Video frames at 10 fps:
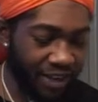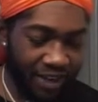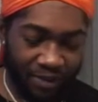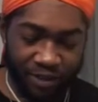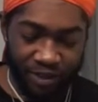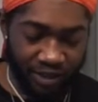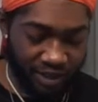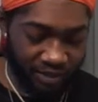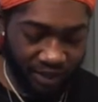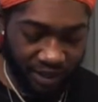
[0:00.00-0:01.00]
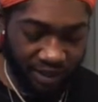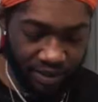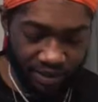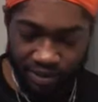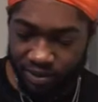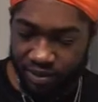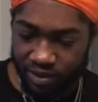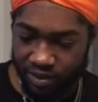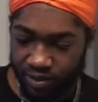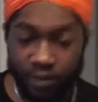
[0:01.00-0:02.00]
I'm going to tell you guys what I use
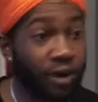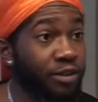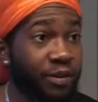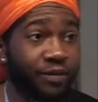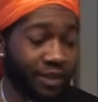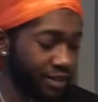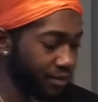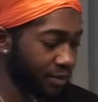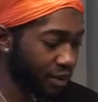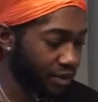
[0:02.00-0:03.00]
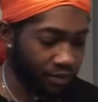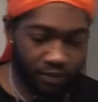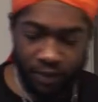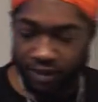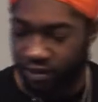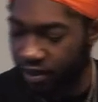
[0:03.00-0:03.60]
to wash my face and what I do for my